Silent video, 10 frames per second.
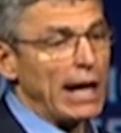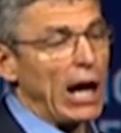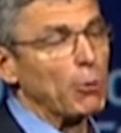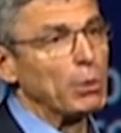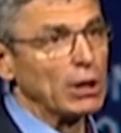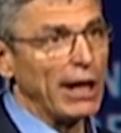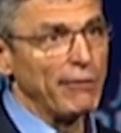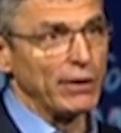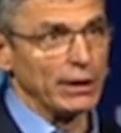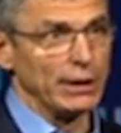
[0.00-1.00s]
our
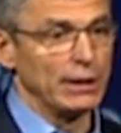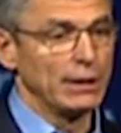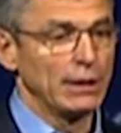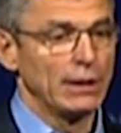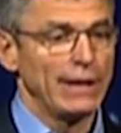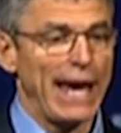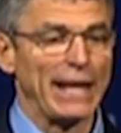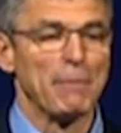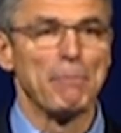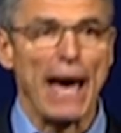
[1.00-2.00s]
beloved and
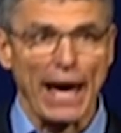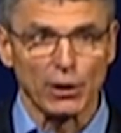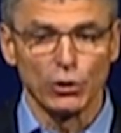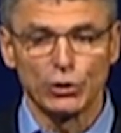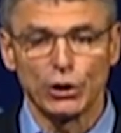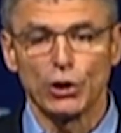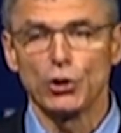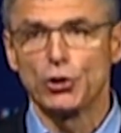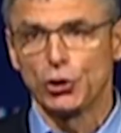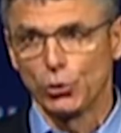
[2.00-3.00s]
embattled
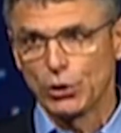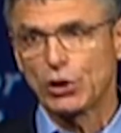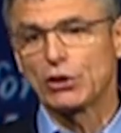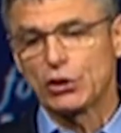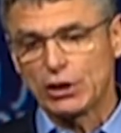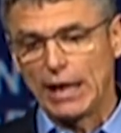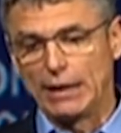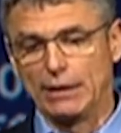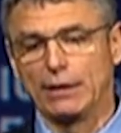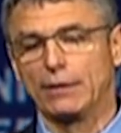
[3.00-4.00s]
Jewish
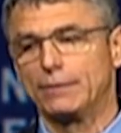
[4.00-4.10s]
state.